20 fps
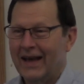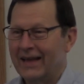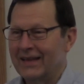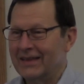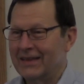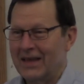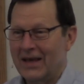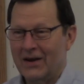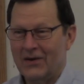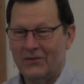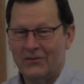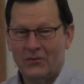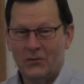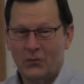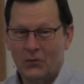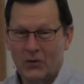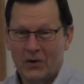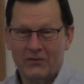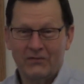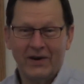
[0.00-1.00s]
that are,
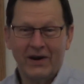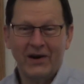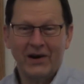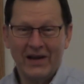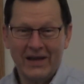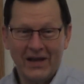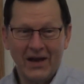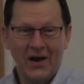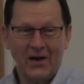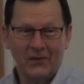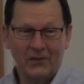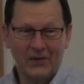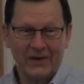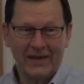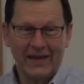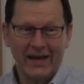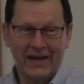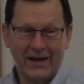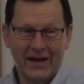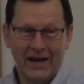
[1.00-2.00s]
were very young when
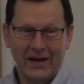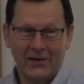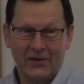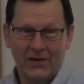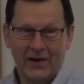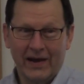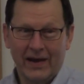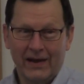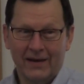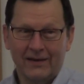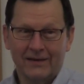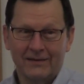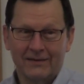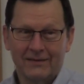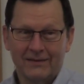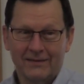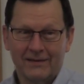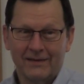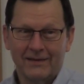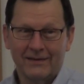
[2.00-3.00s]
they got gray.
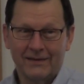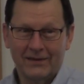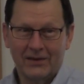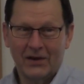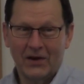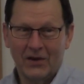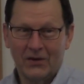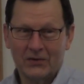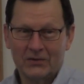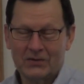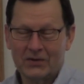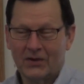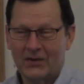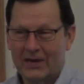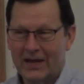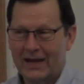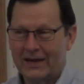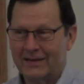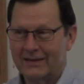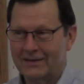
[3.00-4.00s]
You know, so
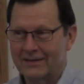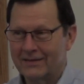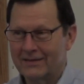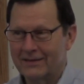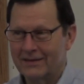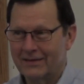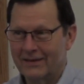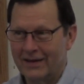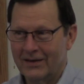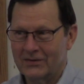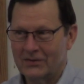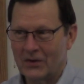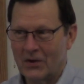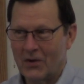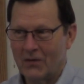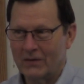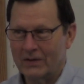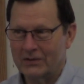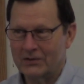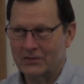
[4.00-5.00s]
that isn't
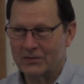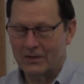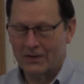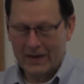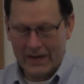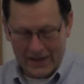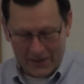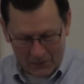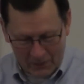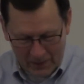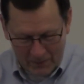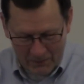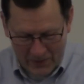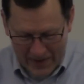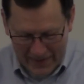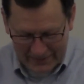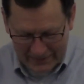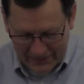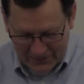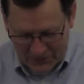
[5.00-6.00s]
always true. Anyway,
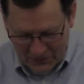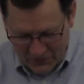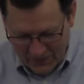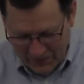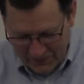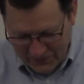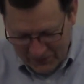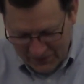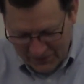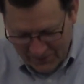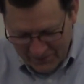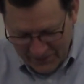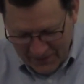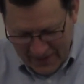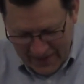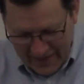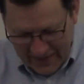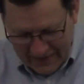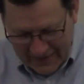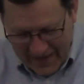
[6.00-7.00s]
back to the scripture.
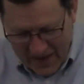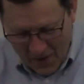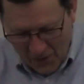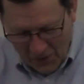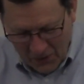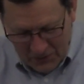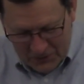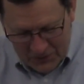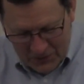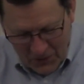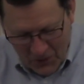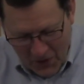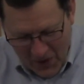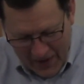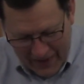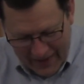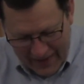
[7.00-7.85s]
Now also, and